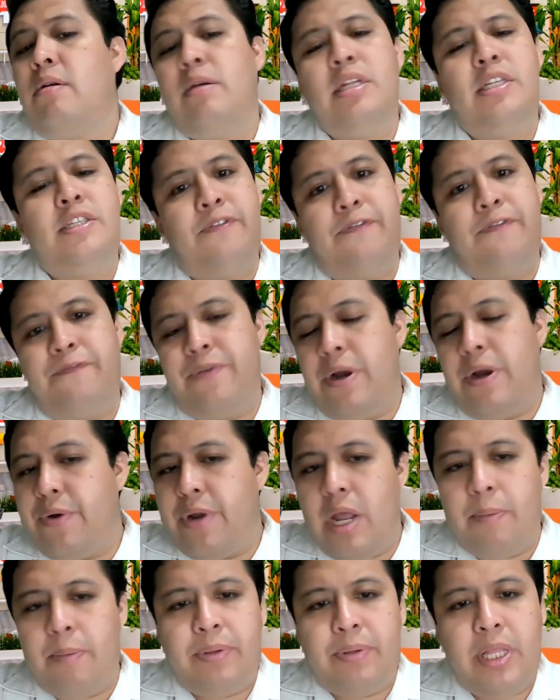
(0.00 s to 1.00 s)
It's
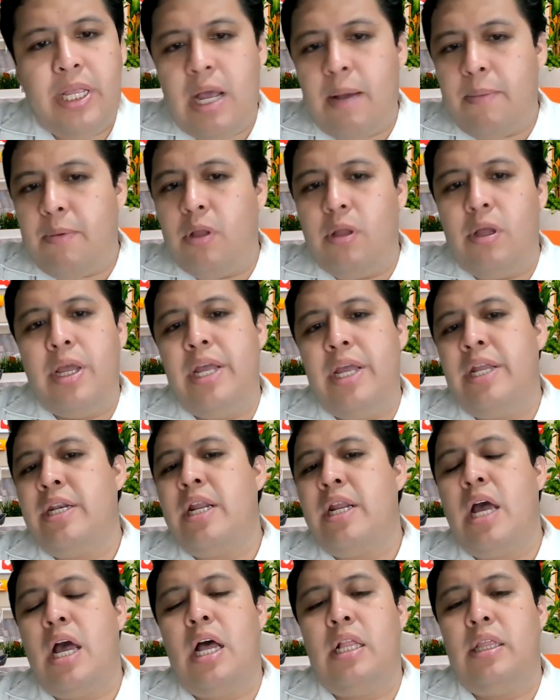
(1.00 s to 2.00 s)
very applicable
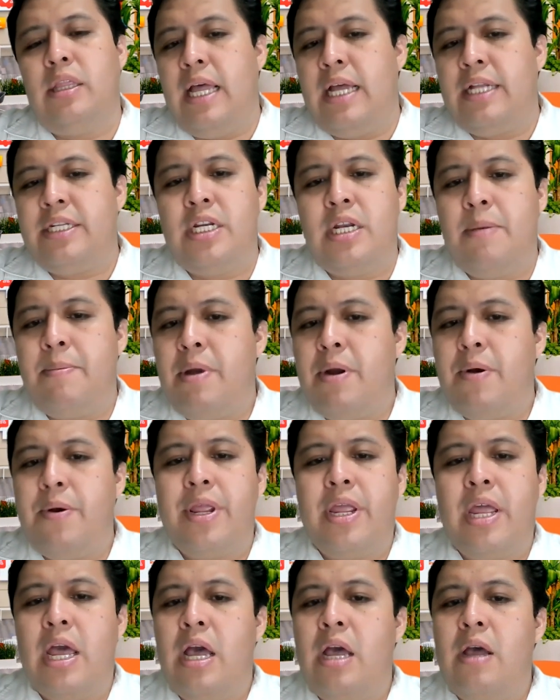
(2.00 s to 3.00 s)
in Latin
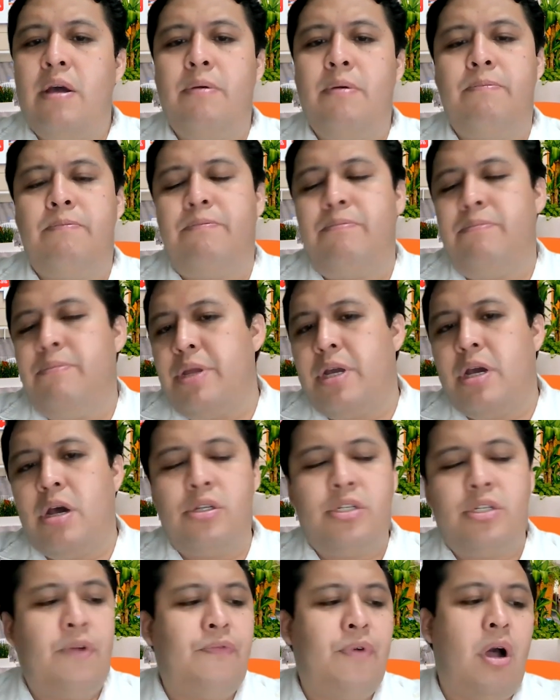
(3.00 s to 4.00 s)
America
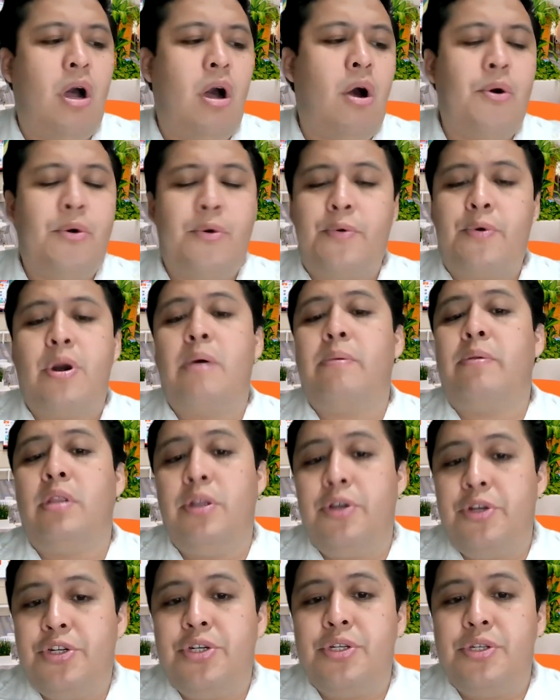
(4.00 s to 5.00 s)
because of our
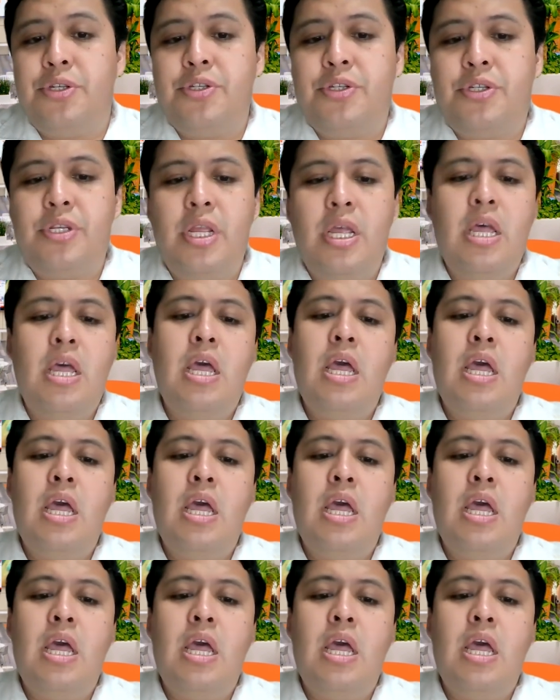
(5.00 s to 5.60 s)
revolutions.